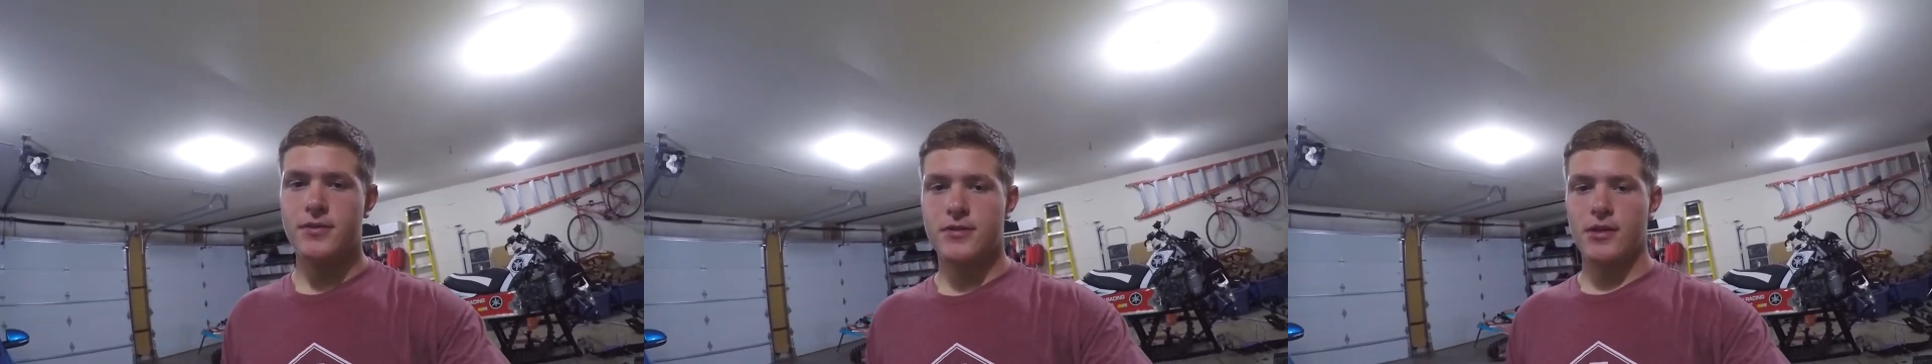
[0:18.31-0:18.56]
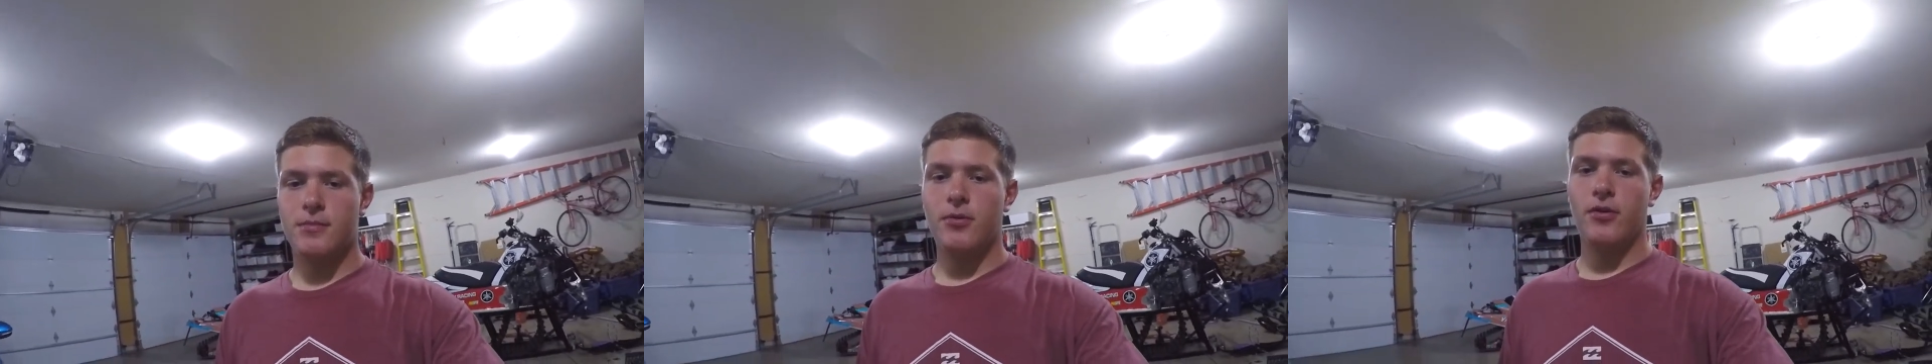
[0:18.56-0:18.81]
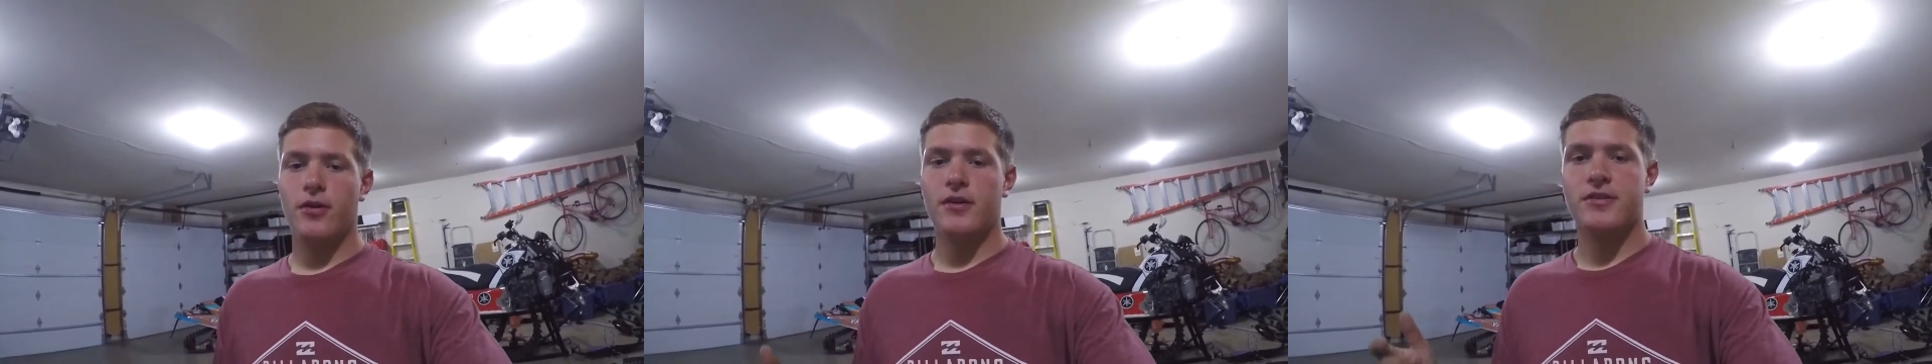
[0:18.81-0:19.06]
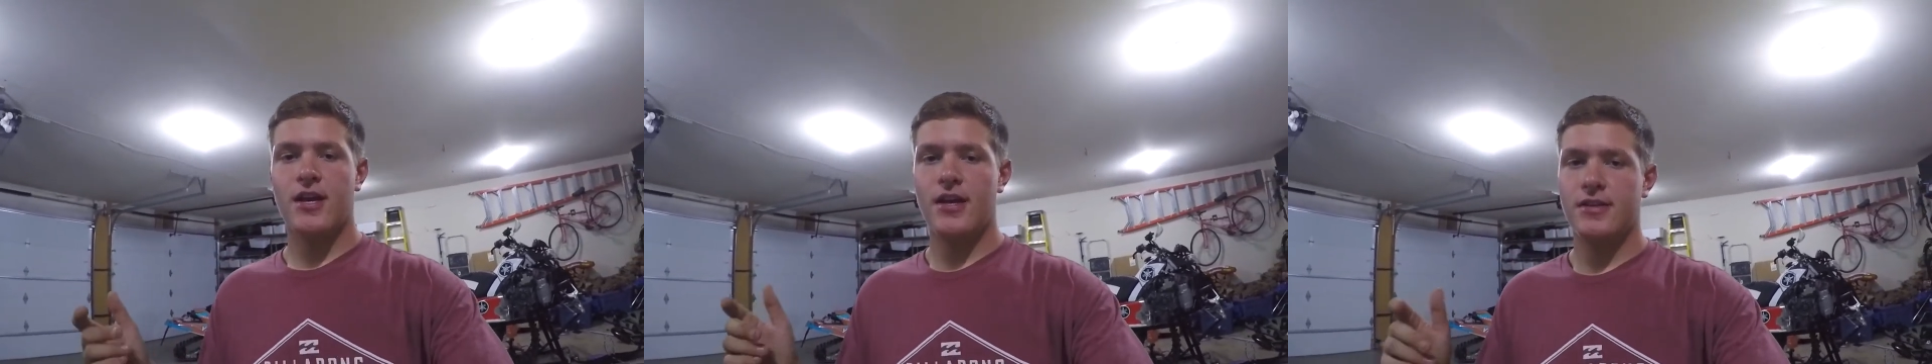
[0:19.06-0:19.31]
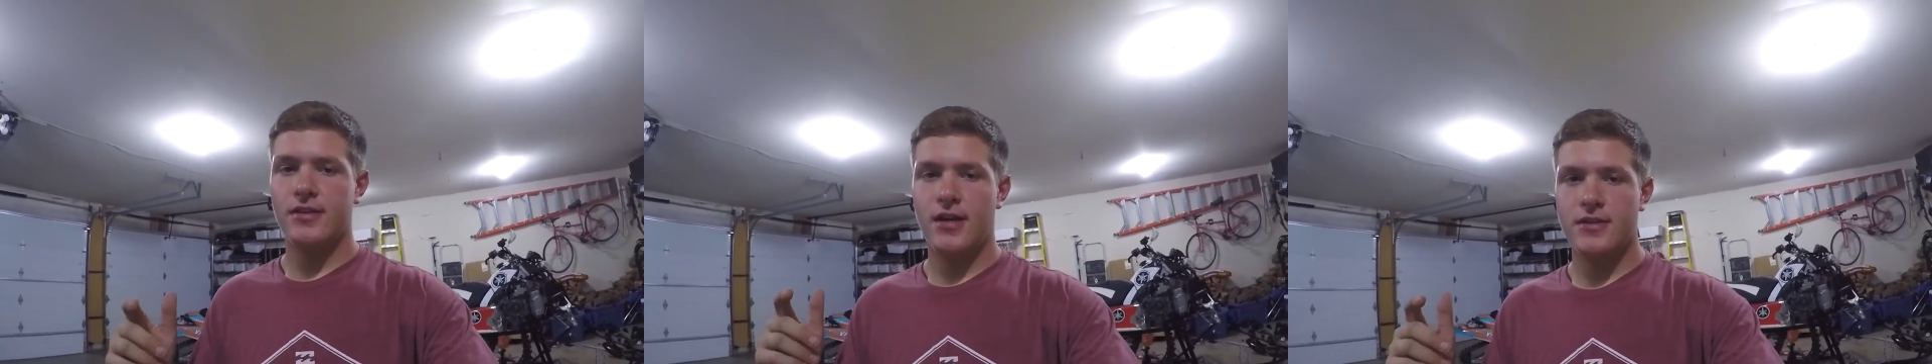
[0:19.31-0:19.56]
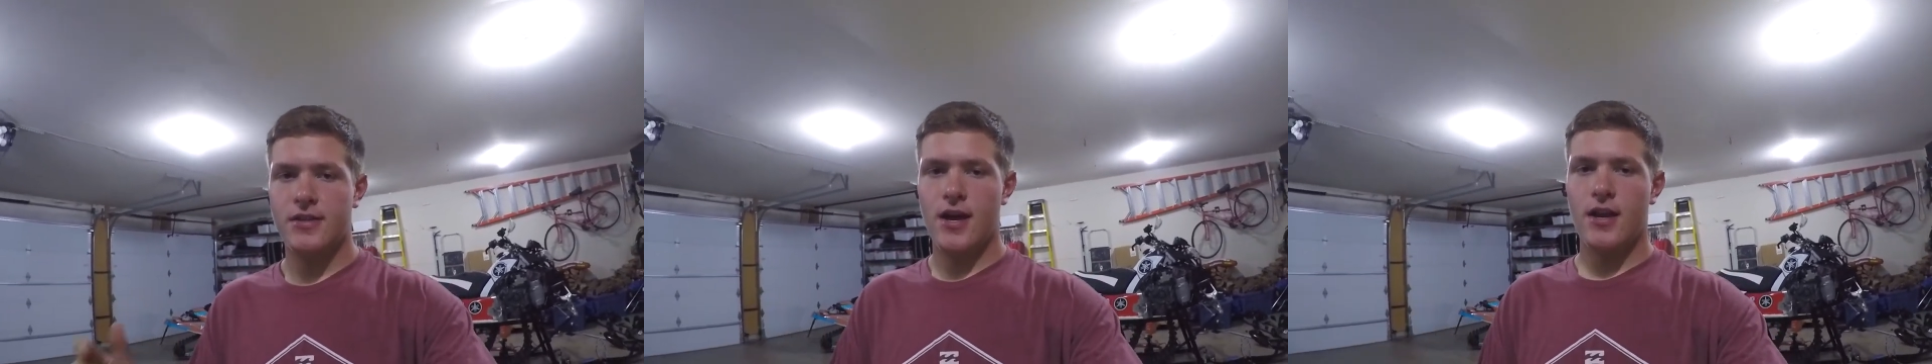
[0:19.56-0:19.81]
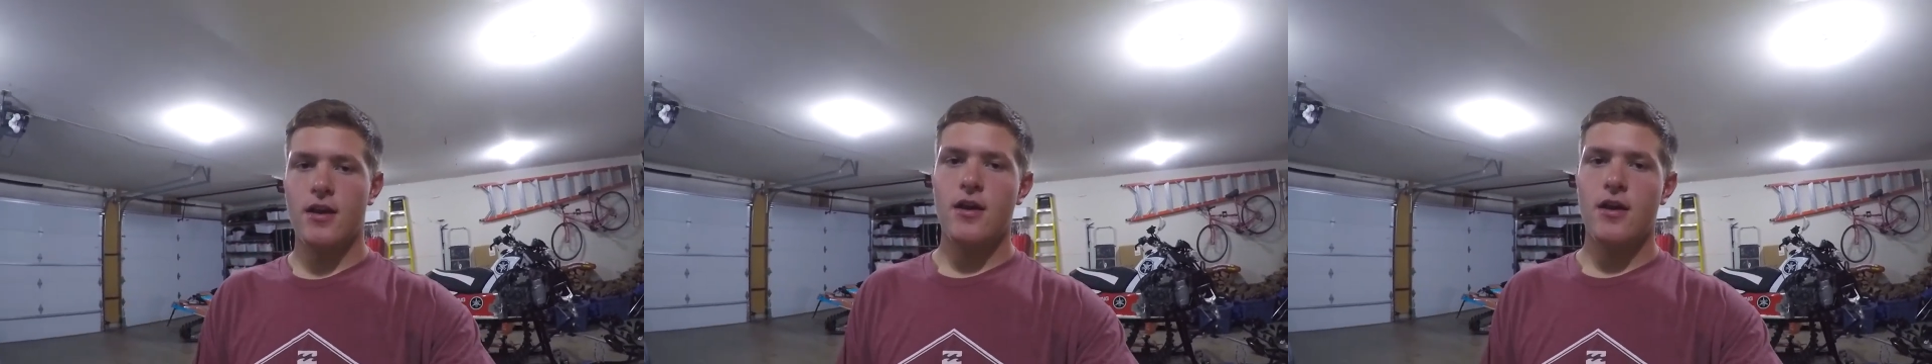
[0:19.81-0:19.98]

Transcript: C-Boys, Casey Neistat,